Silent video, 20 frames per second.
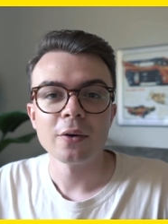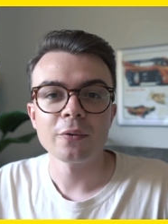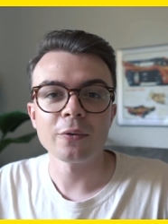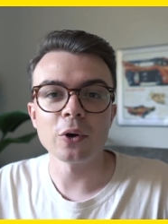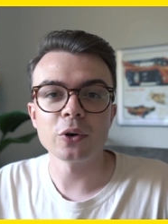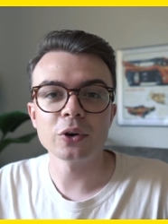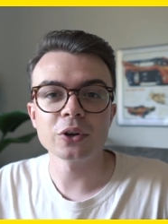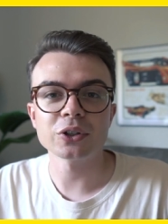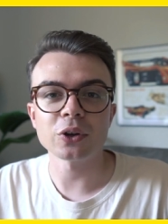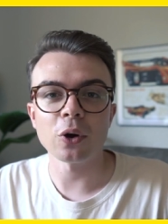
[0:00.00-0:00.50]

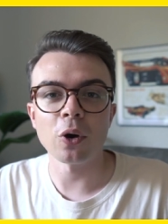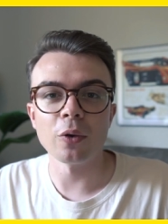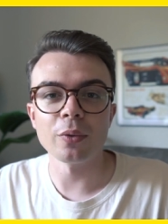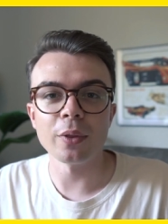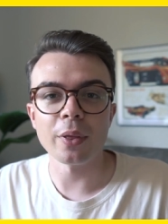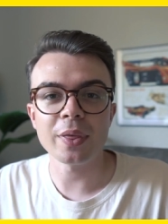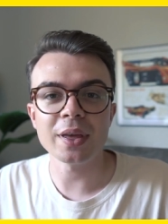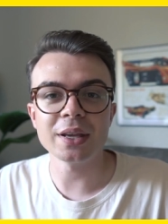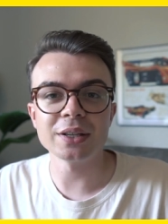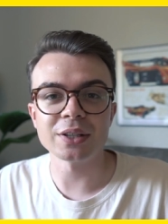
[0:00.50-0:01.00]
Focus
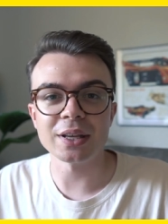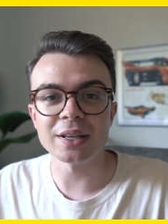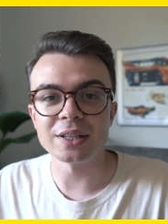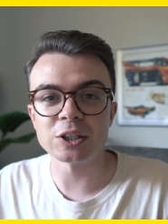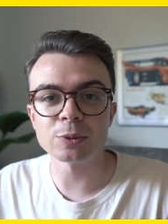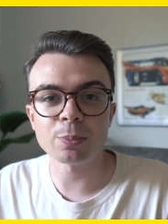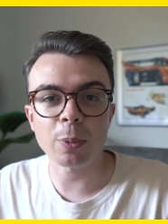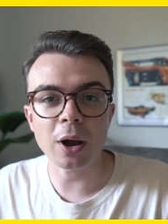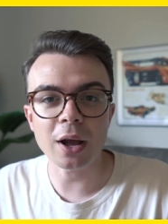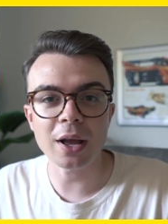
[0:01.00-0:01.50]
on the things that
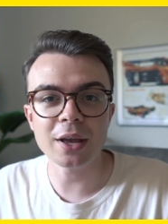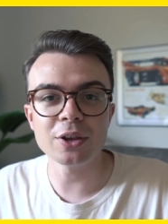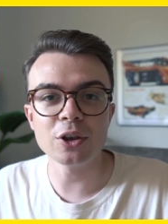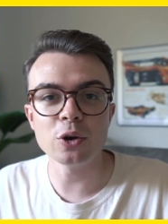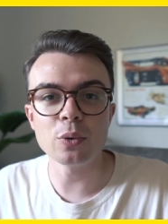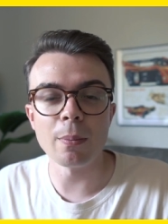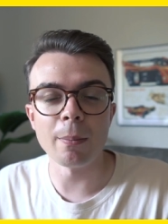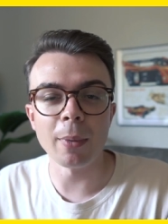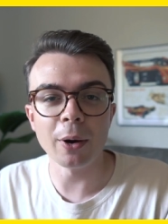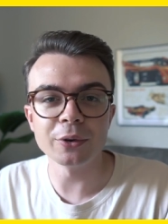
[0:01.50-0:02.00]
inspire
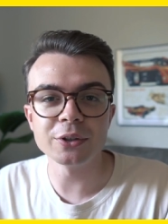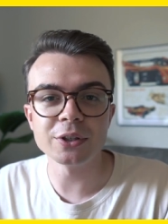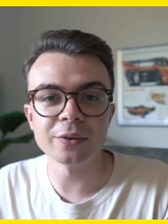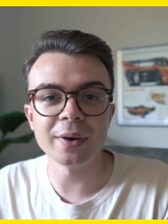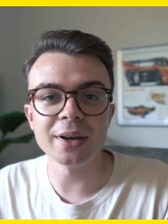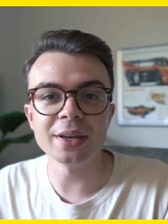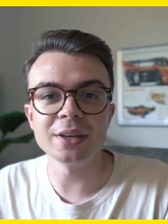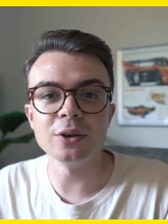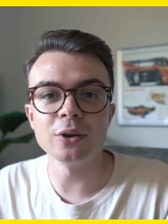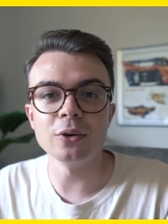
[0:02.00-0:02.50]
you and
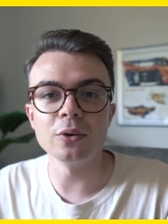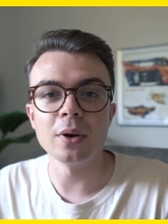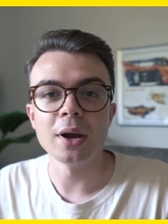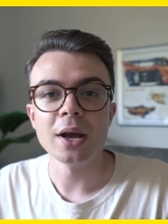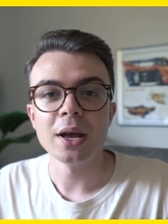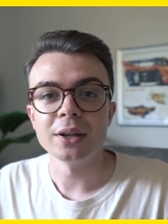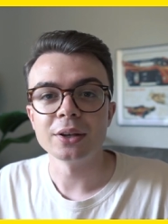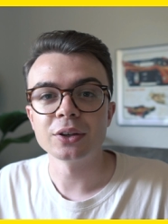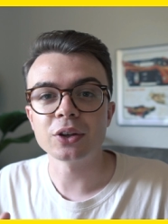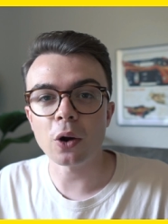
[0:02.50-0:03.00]
motivate you.
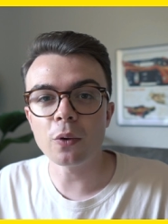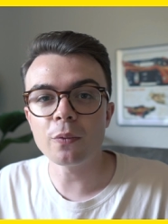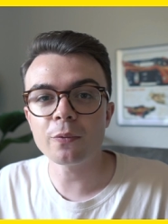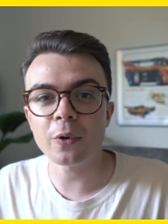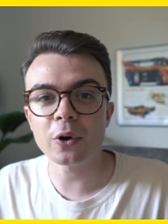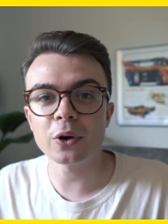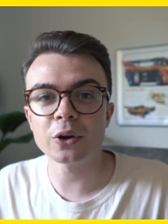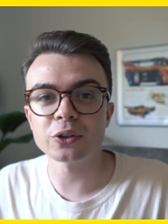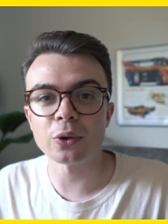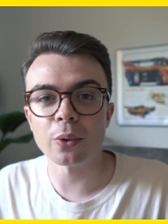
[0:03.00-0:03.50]
Don't
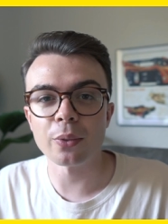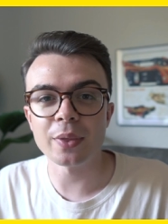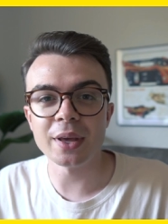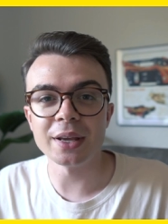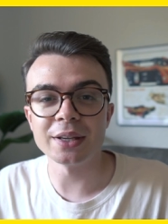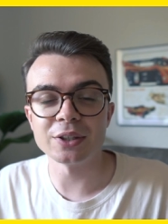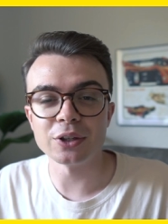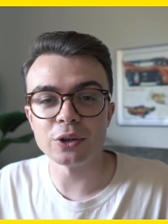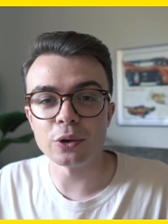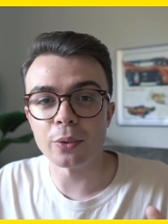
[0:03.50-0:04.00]
focus on
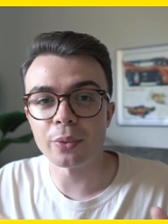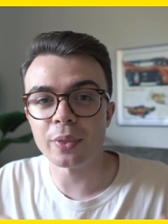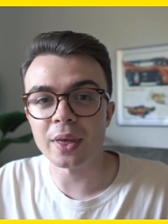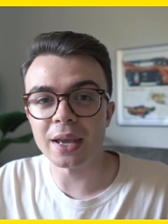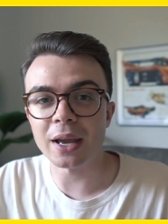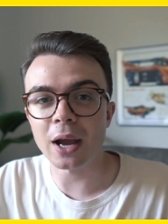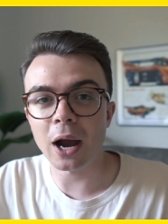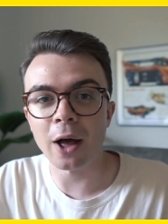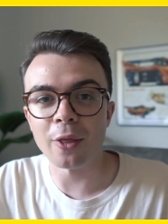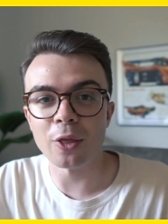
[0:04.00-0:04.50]
things that you
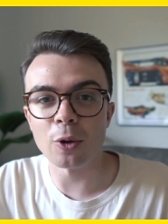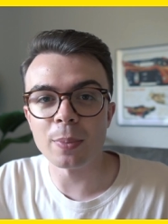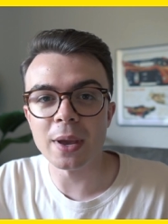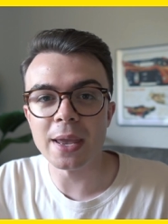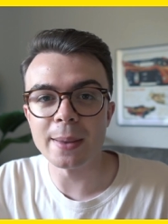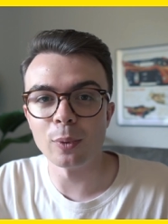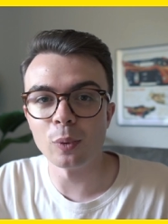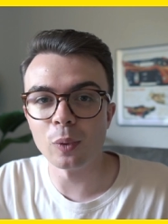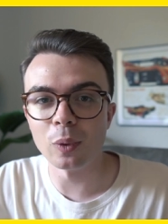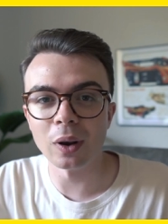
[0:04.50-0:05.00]
think other
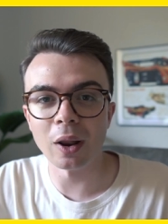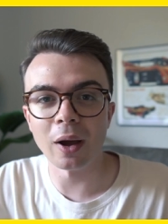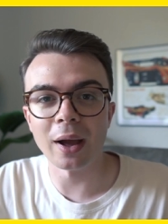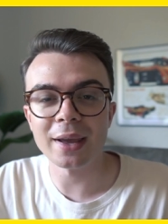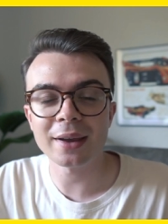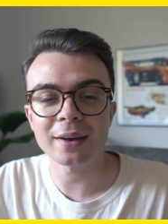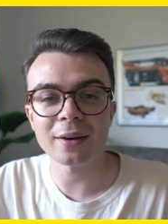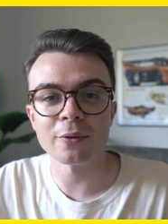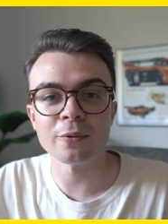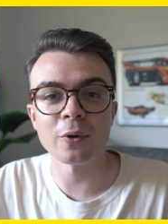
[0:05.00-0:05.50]
people will
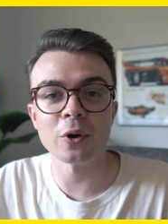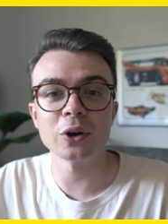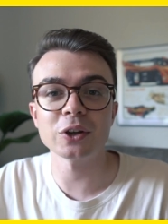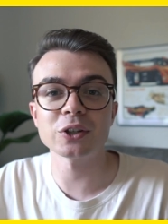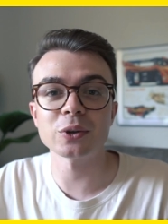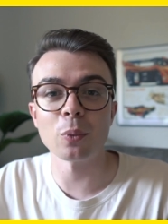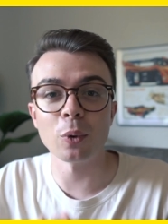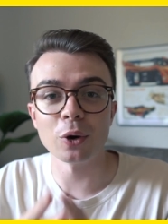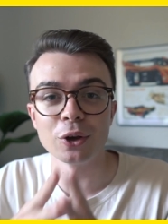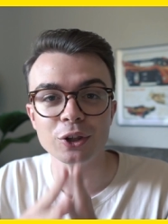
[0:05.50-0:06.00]
like.
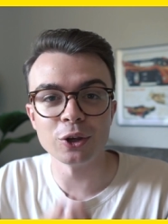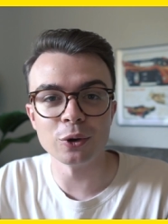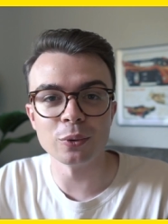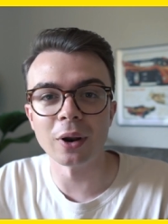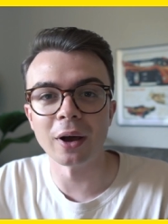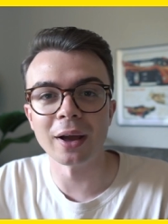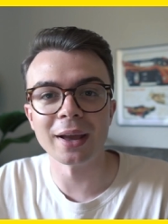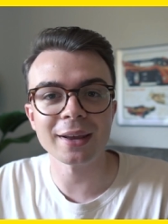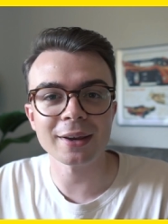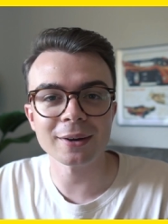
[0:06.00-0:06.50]
Focus on what you
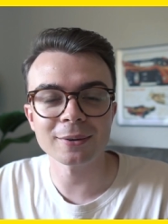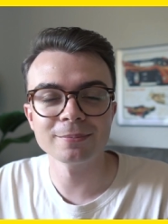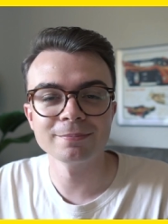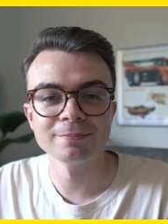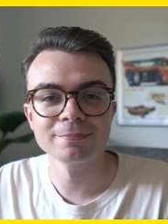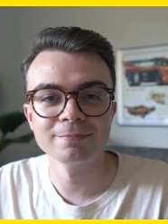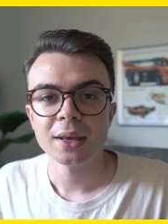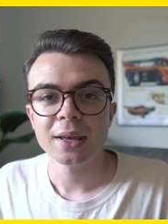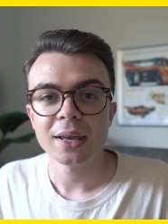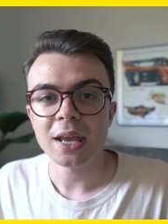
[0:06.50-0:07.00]
like.
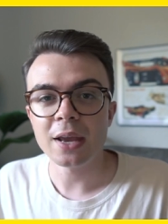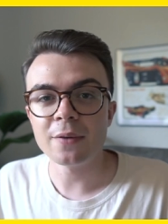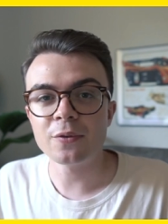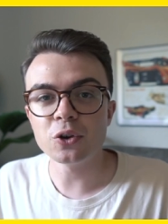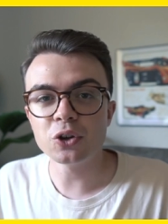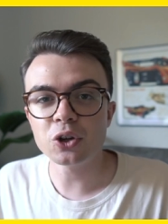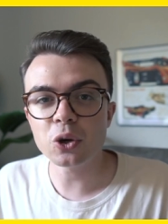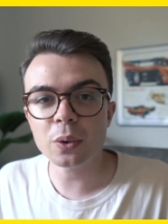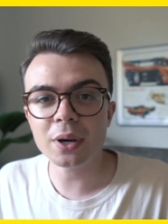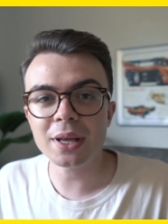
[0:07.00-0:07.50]
If
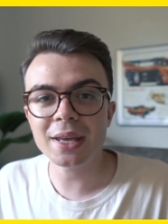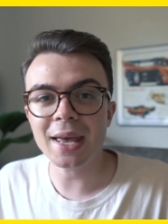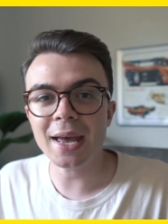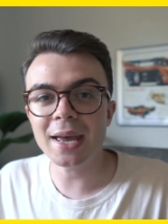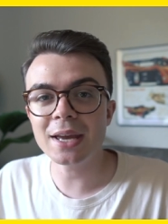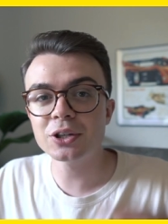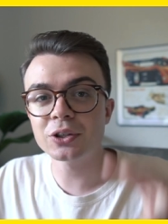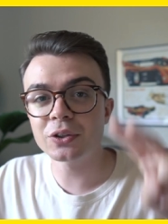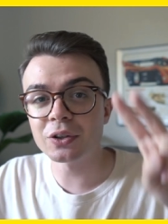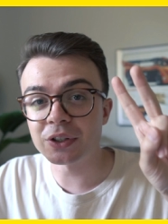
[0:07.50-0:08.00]
you do want to
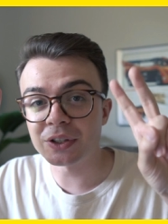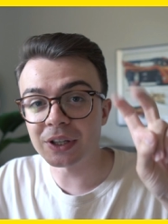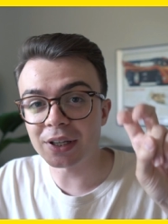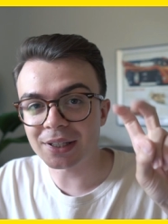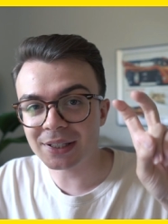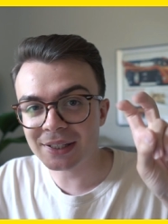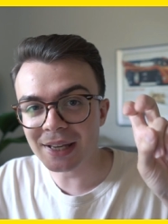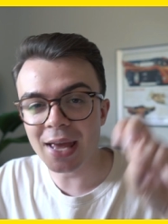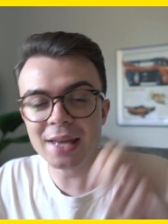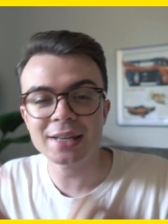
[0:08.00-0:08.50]
gauge the
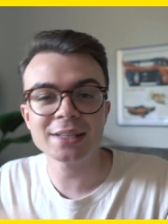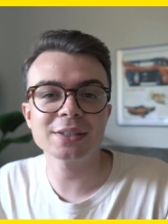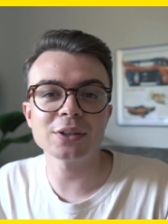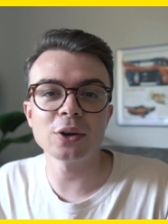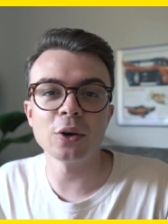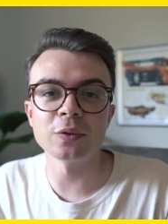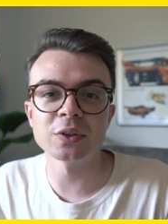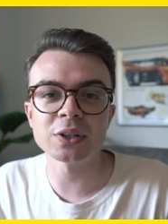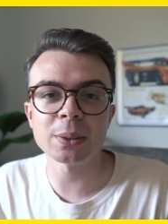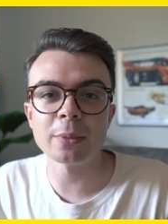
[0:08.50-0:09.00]
success
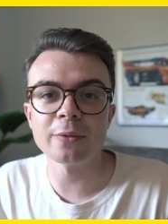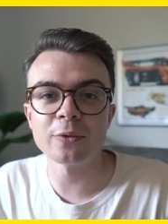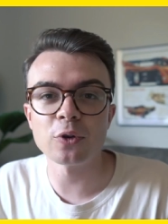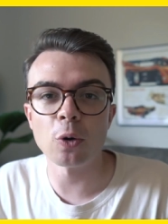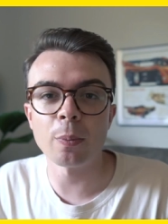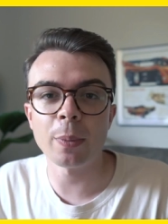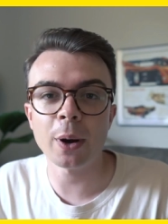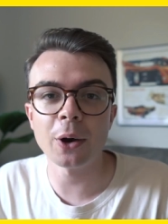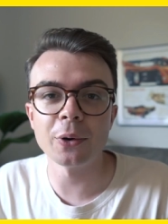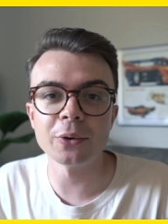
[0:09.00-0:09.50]
of some of
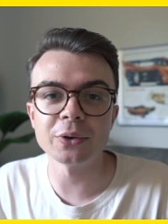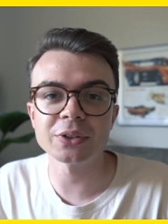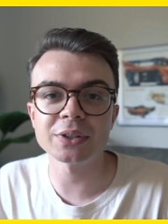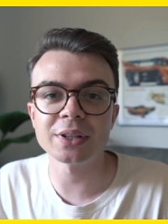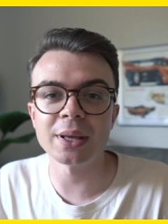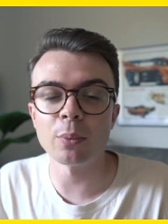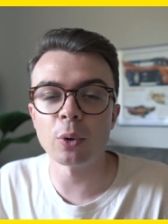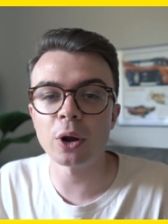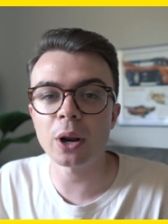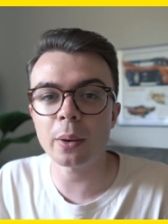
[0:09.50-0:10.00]
your posts,
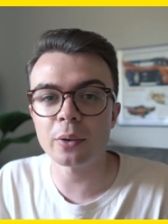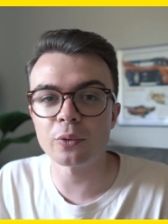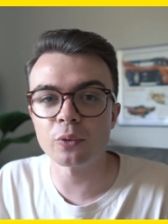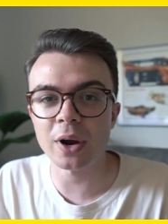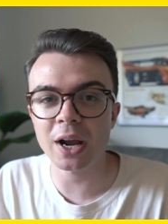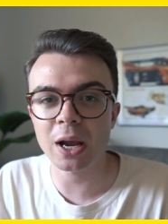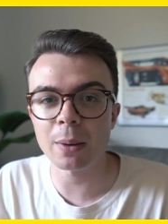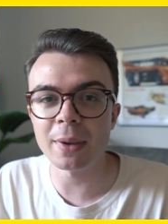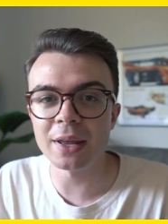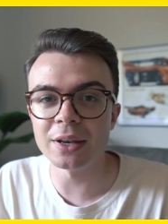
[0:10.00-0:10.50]
then what I would
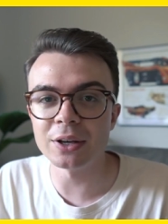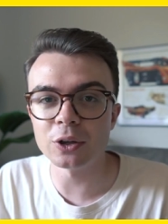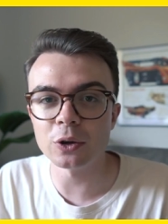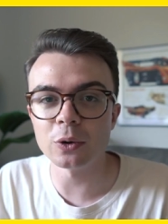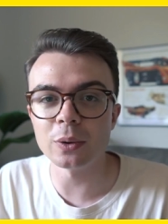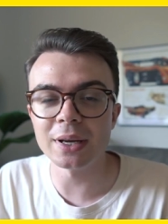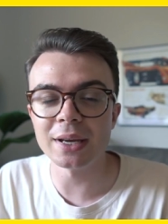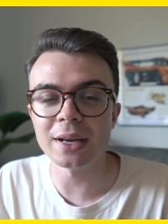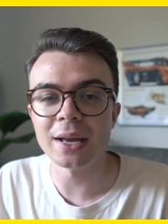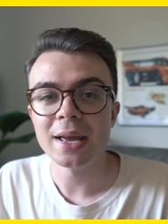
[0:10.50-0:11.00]
recommend
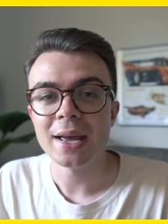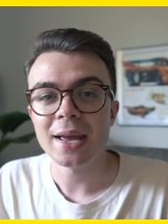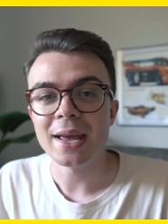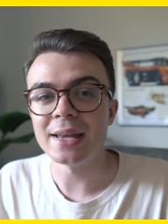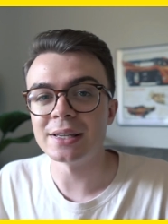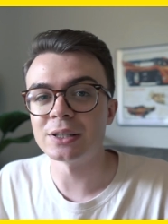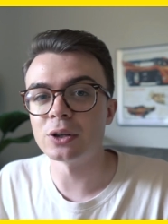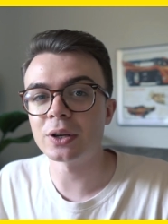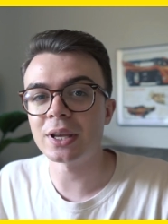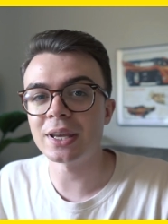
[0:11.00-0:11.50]
doing
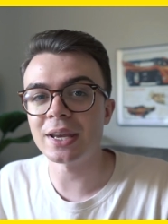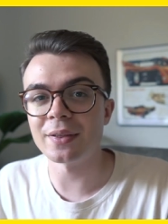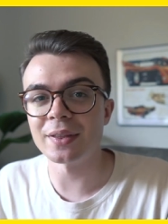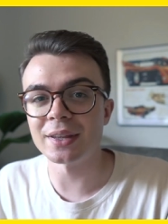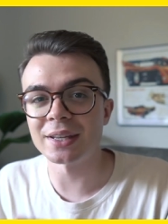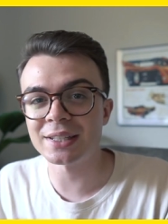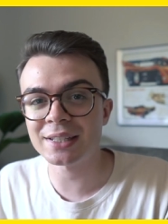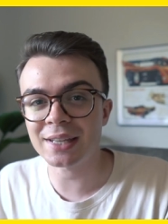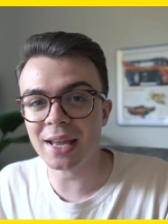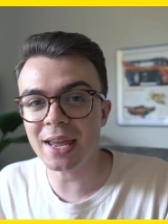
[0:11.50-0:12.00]
is looking at
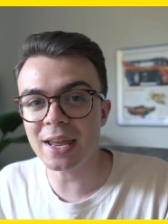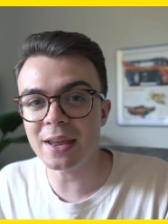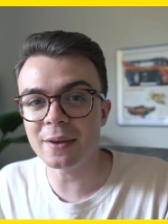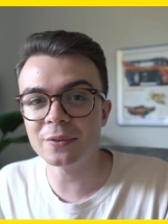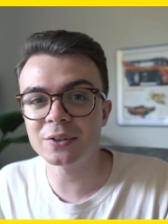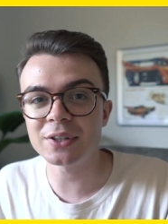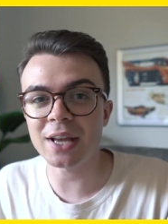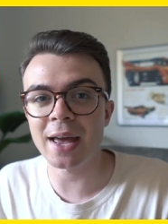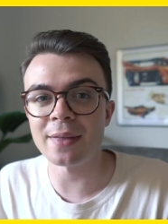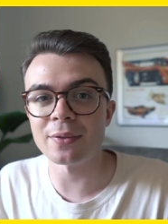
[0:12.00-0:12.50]
the
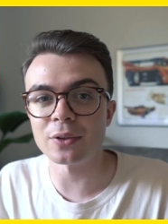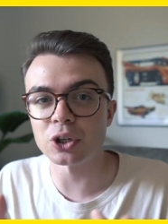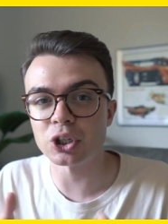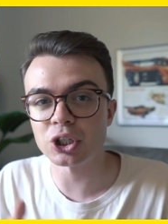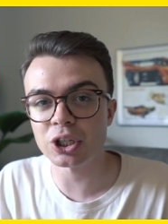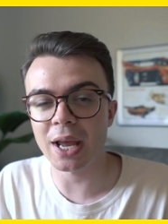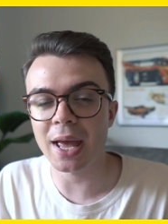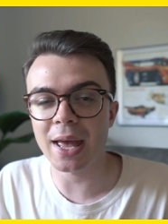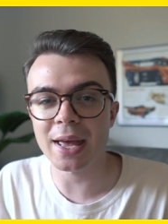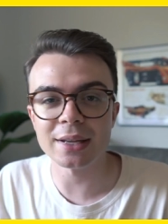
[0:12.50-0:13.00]
saves and the
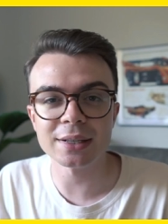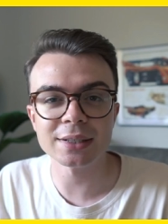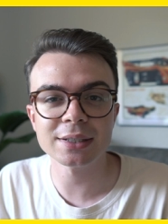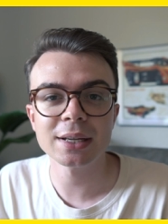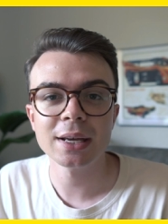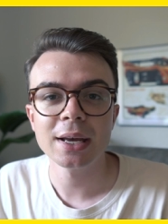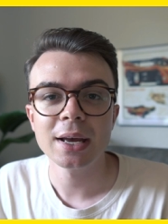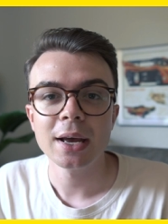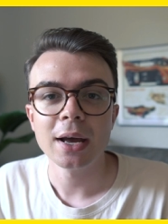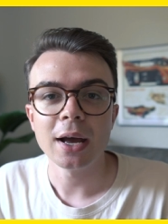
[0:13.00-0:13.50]
shares.